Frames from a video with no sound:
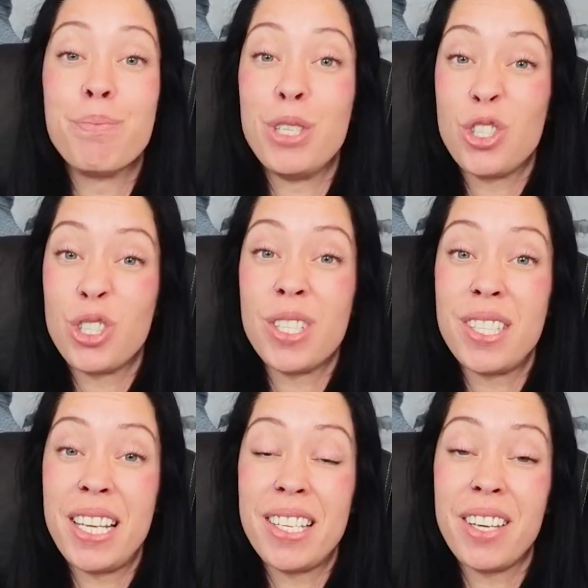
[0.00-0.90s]
be sure to
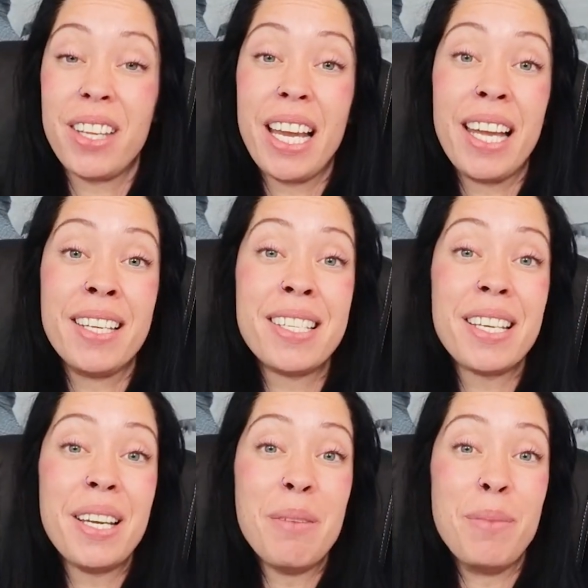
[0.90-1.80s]
stay till the end
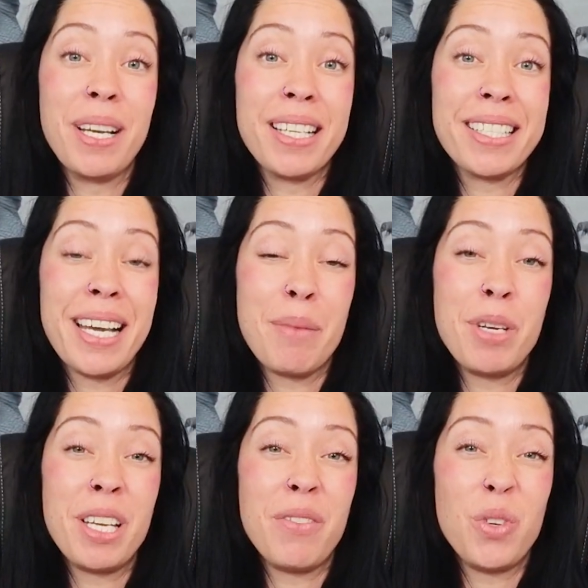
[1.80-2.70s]
because I'm
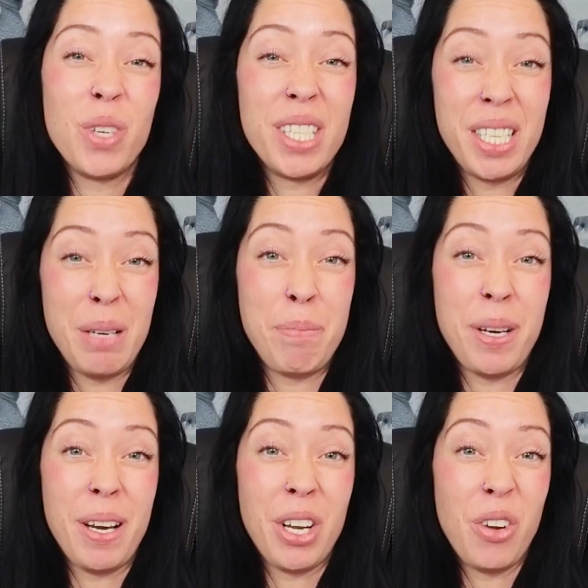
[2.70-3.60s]
gonna give you a tip
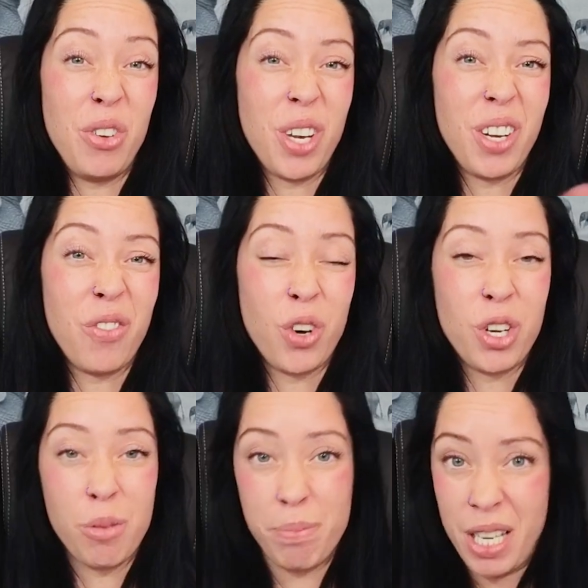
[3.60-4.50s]
on how you can avoid
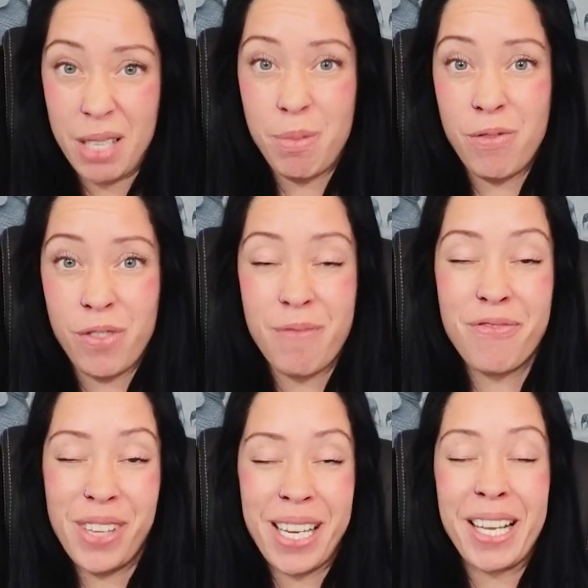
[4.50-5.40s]
your basement from
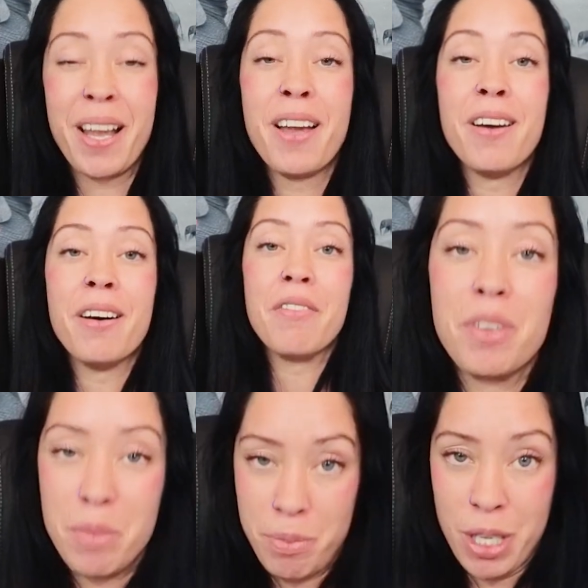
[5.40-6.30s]
flooding
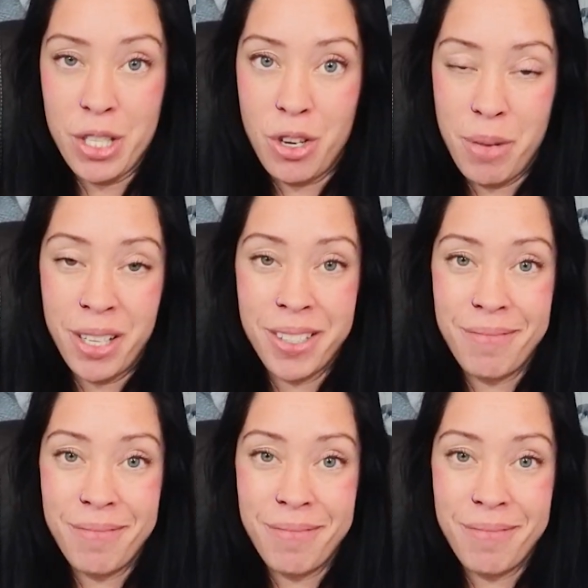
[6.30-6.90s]
from spring snowmelt.